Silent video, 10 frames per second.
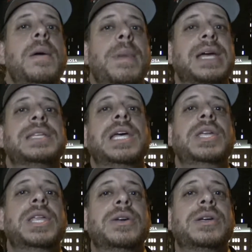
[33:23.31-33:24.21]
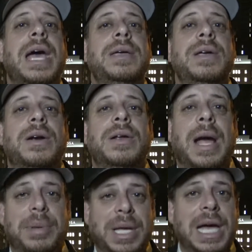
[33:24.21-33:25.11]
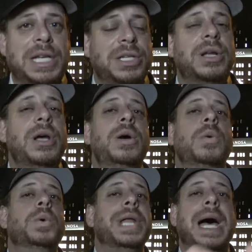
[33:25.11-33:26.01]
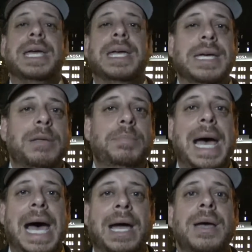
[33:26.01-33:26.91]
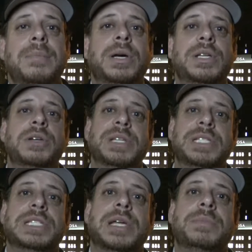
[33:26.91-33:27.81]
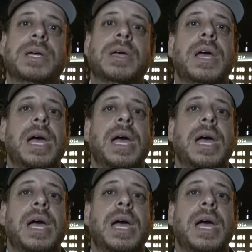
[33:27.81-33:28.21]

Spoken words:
but I can tell you that your application will not get kicked back because you're missing something,